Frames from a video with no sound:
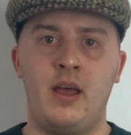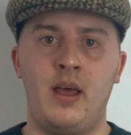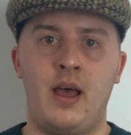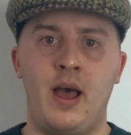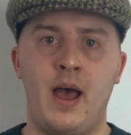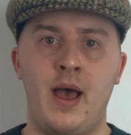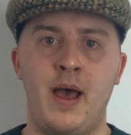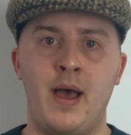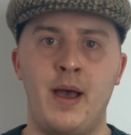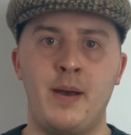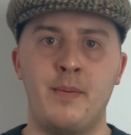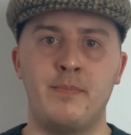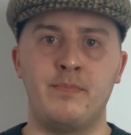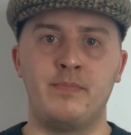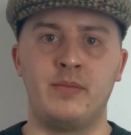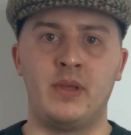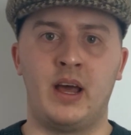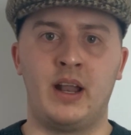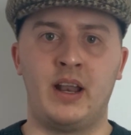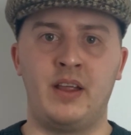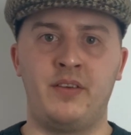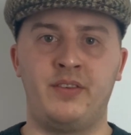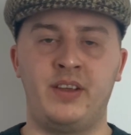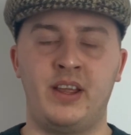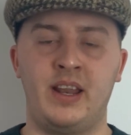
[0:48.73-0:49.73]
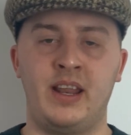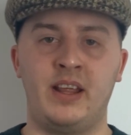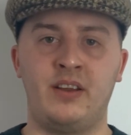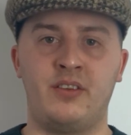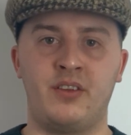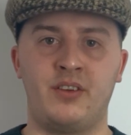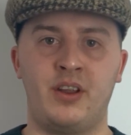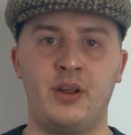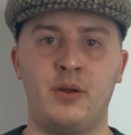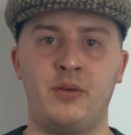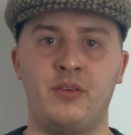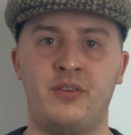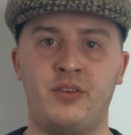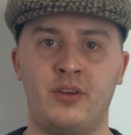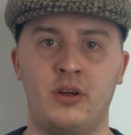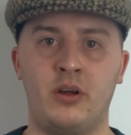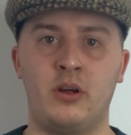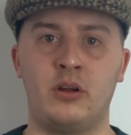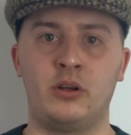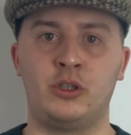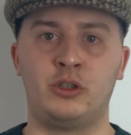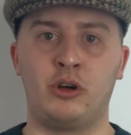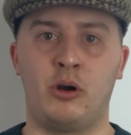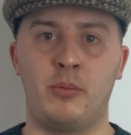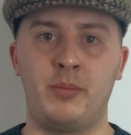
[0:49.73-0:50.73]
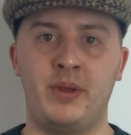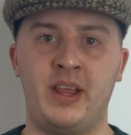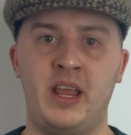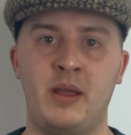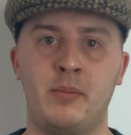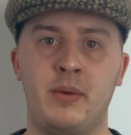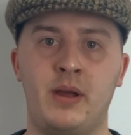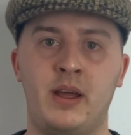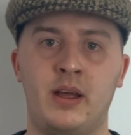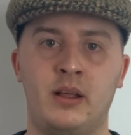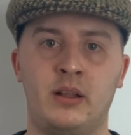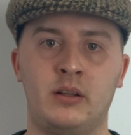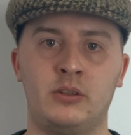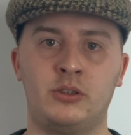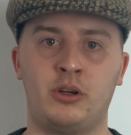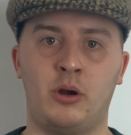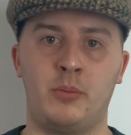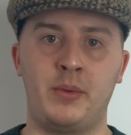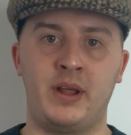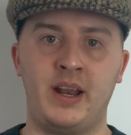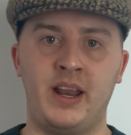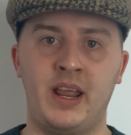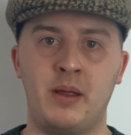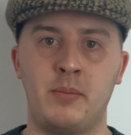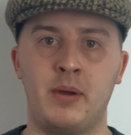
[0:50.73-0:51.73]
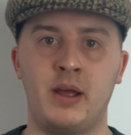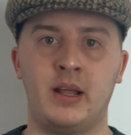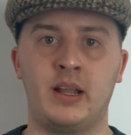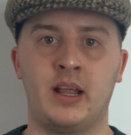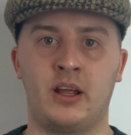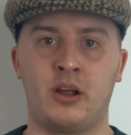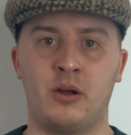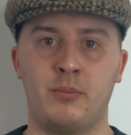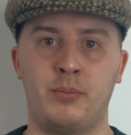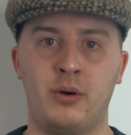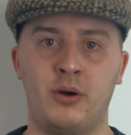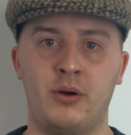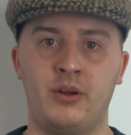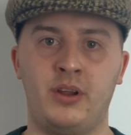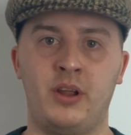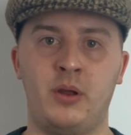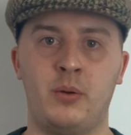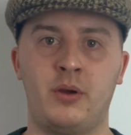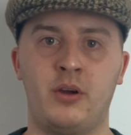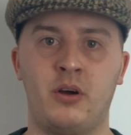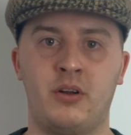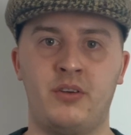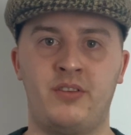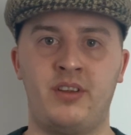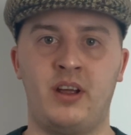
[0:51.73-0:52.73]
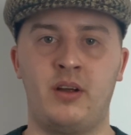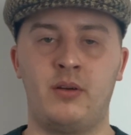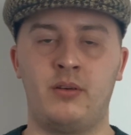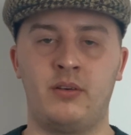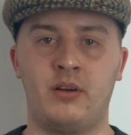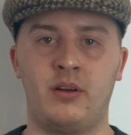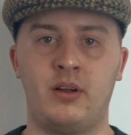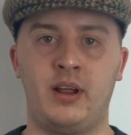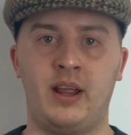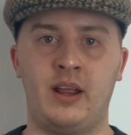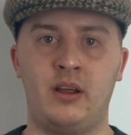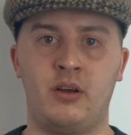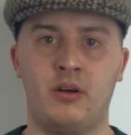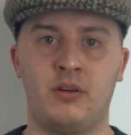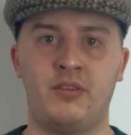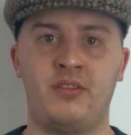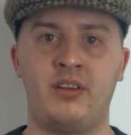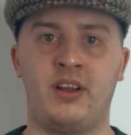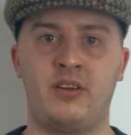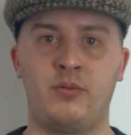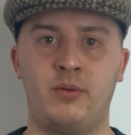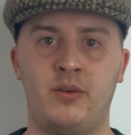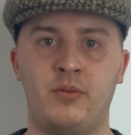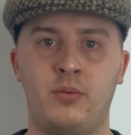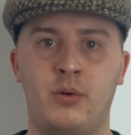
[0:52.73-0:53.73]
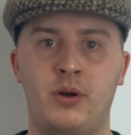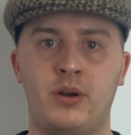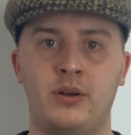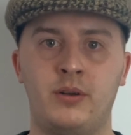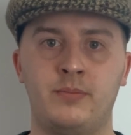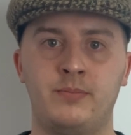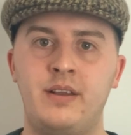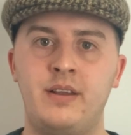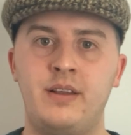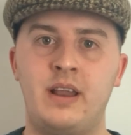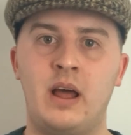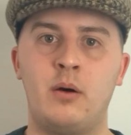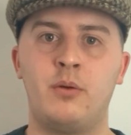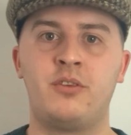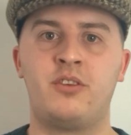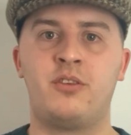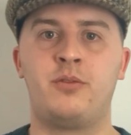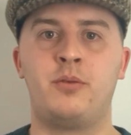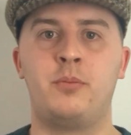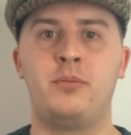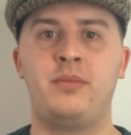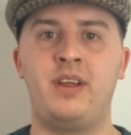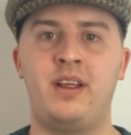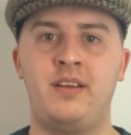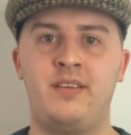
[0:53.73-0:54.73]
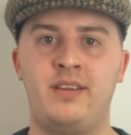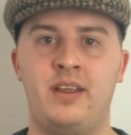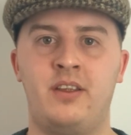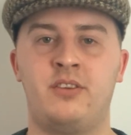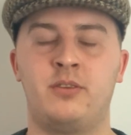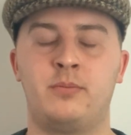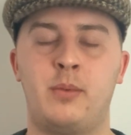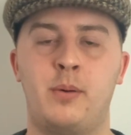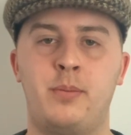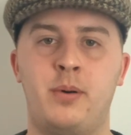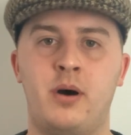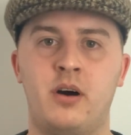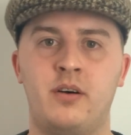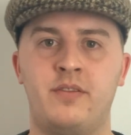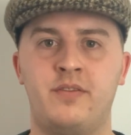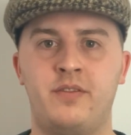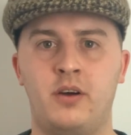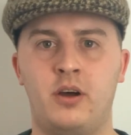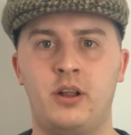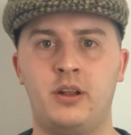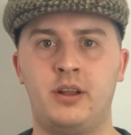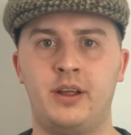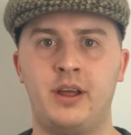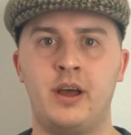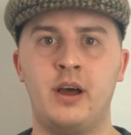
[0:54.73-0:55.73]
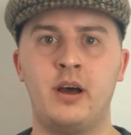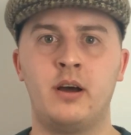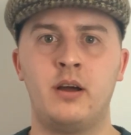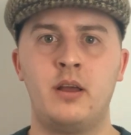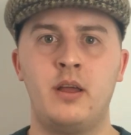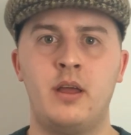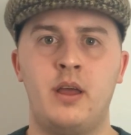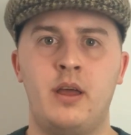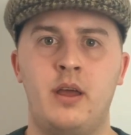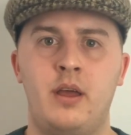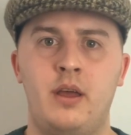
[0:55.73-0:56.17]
And if you need to do so, drop me an email, I can put you in contact with one. Now onto some details on my portfolio.